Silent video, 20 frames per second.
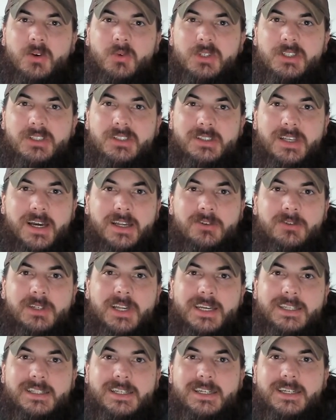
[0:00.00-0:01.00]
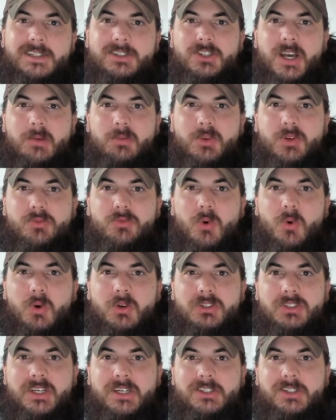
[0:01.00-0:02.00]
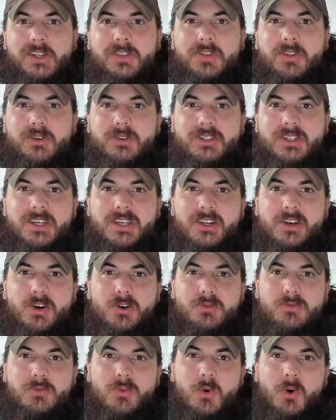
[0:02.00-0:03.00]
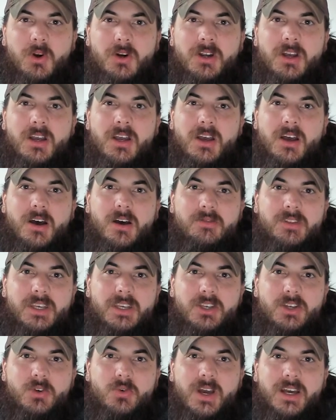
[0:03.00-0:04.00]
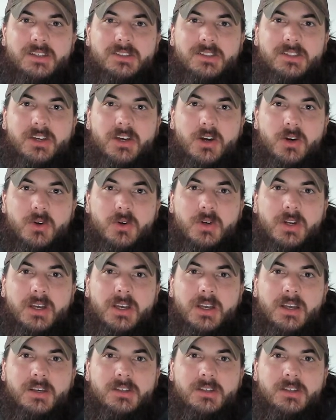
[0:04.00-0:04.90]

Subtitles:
which is Title 19, Chapter 4, Section 1304 of the US Code.